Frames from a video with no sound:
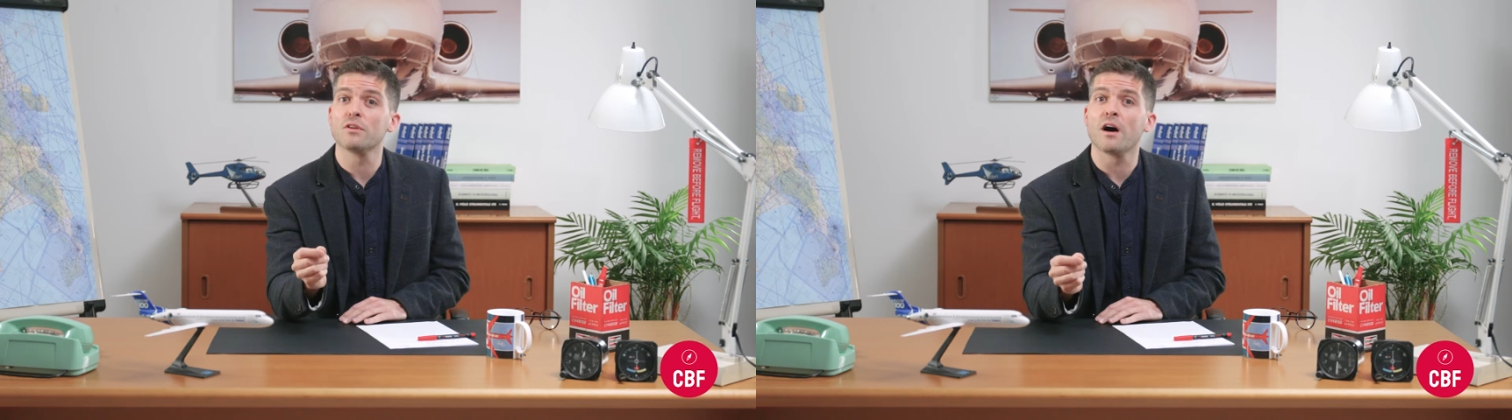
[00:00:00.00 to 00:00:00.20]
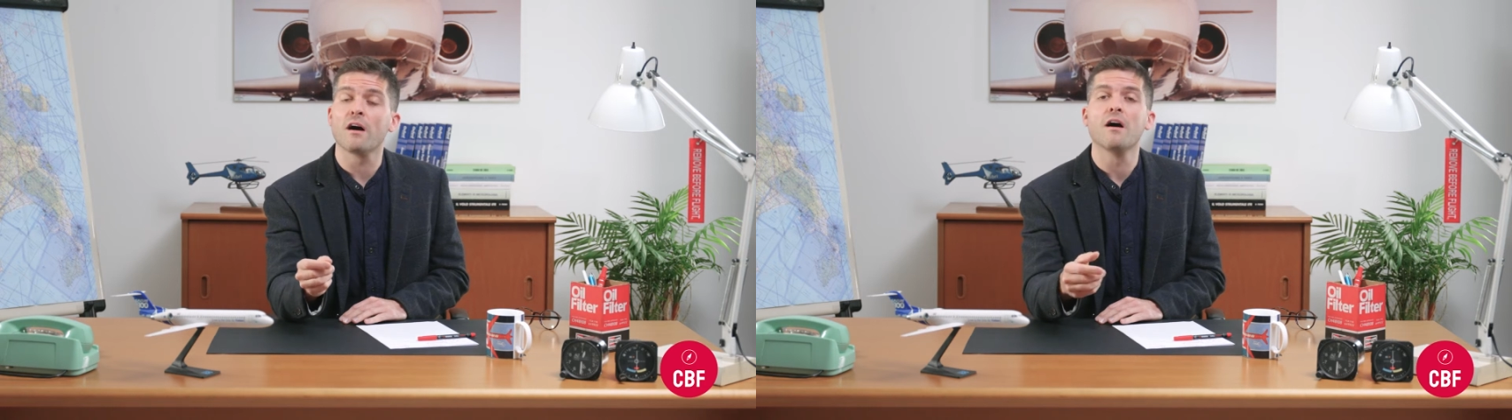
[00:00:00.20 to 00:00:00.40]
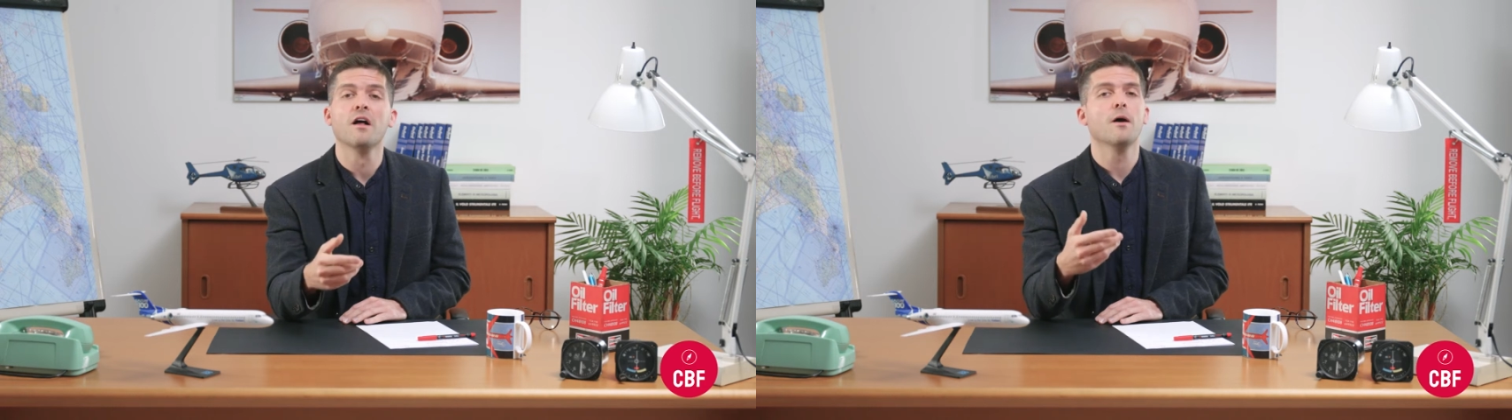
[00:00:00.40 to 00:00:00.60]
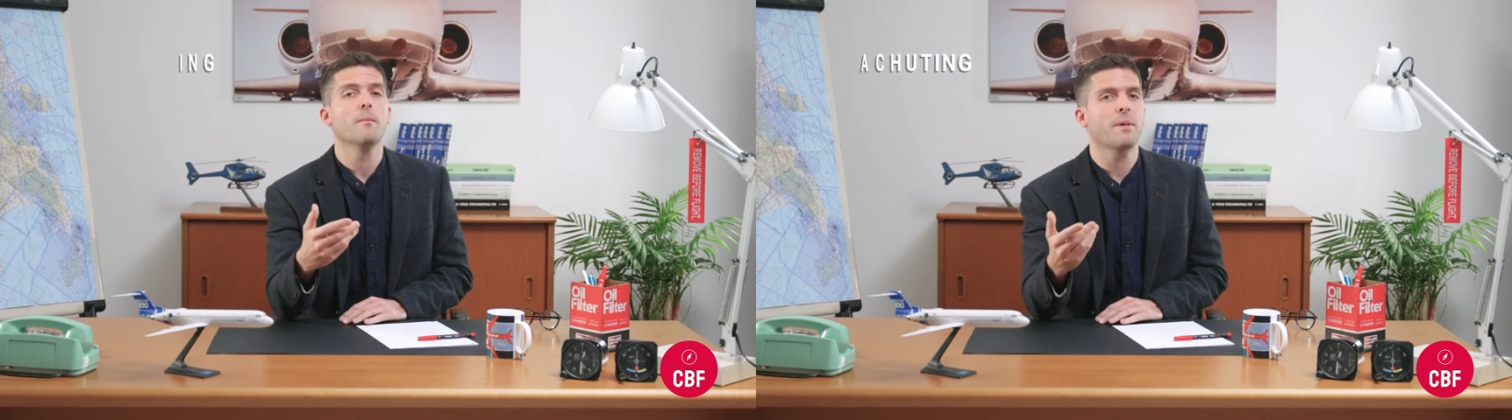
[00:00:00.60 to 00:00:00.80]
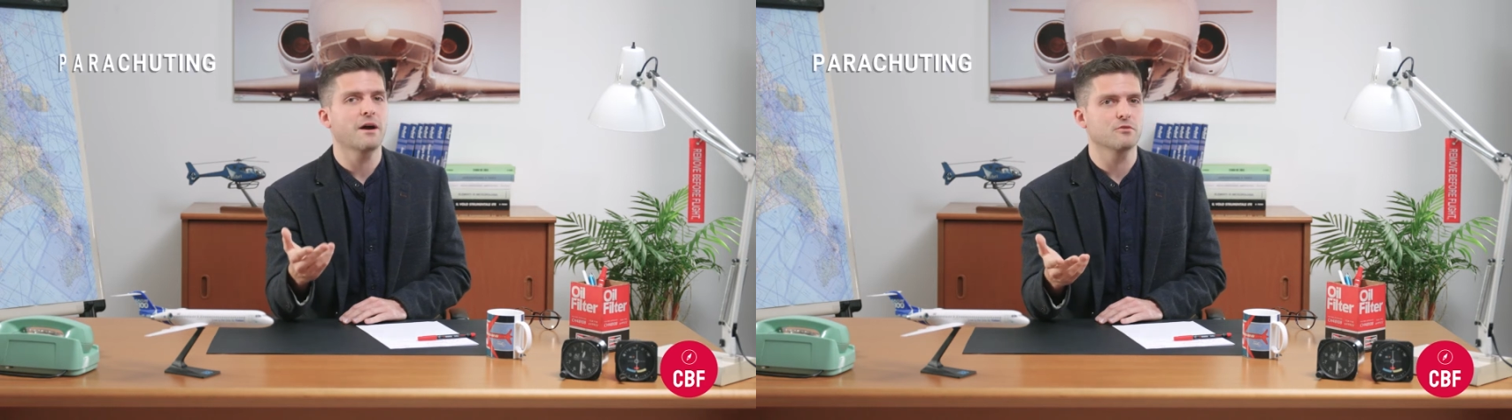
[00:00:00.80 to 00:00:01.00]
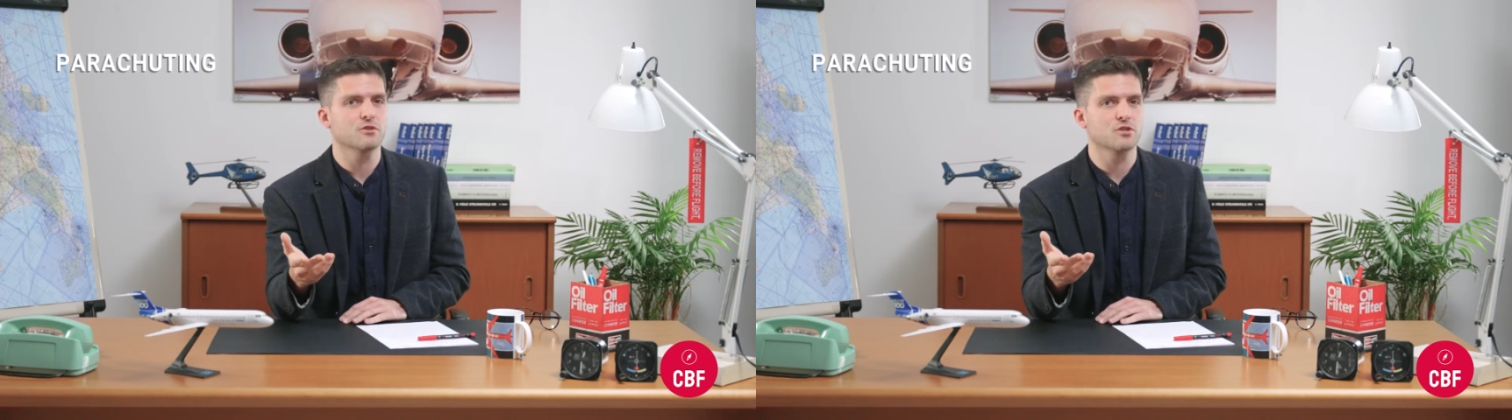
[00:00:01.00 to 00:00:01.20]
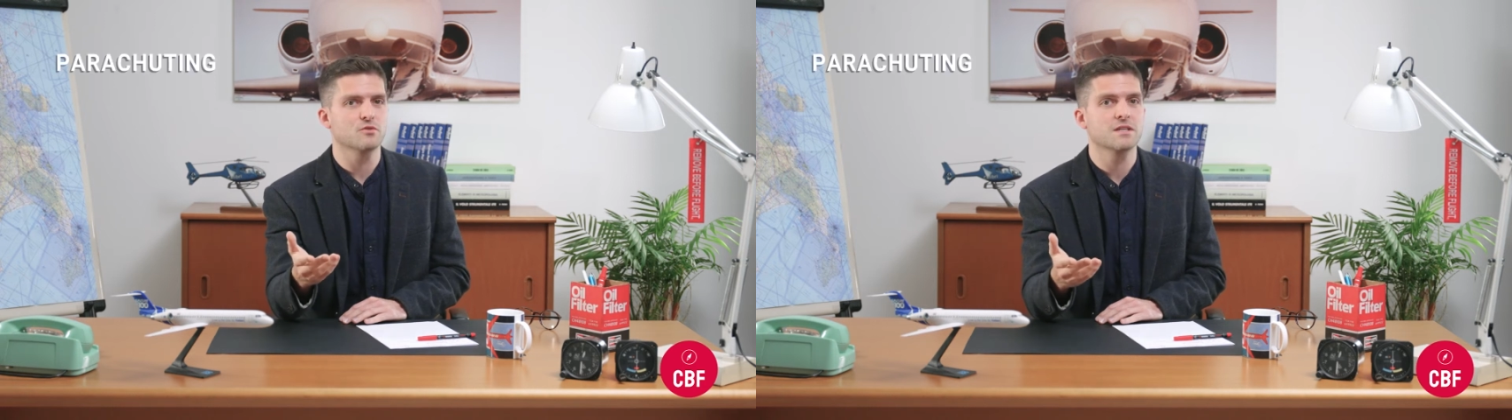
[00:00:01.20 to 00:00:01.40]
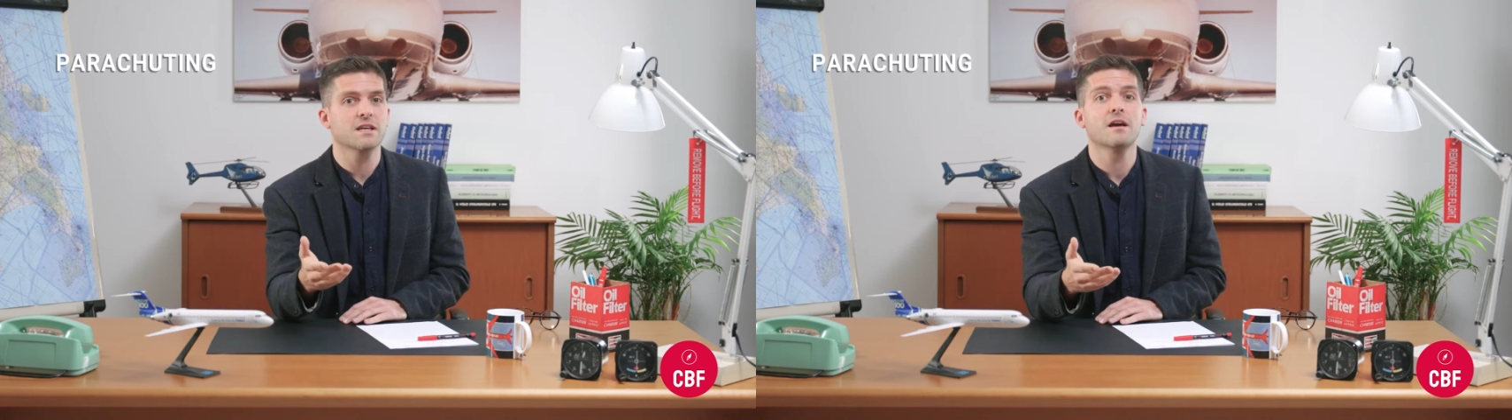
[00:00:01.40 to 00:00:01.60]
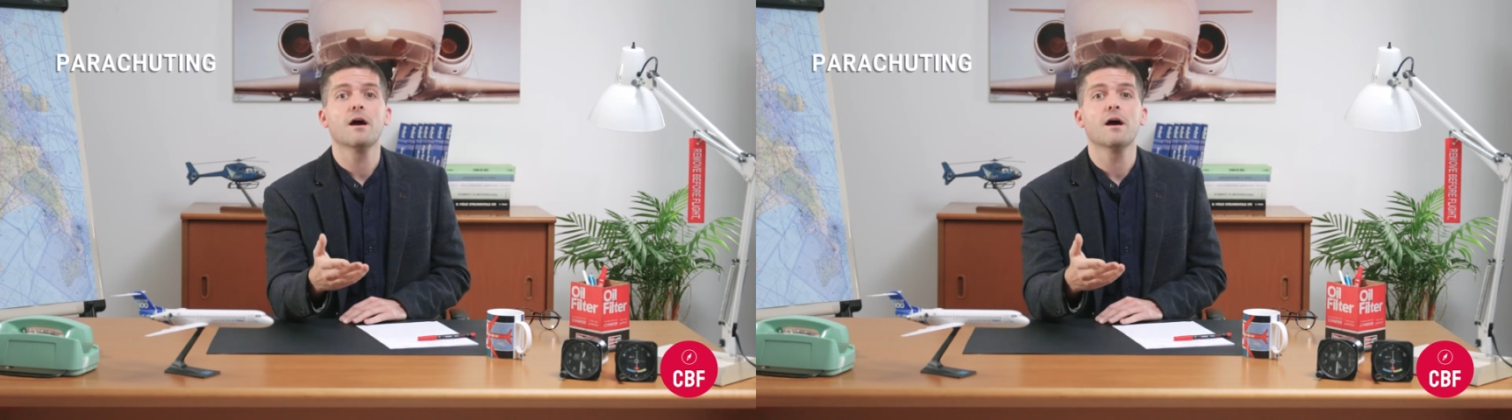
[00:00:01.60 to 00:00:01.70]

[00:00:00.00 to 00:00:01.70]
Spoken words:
are parachuting,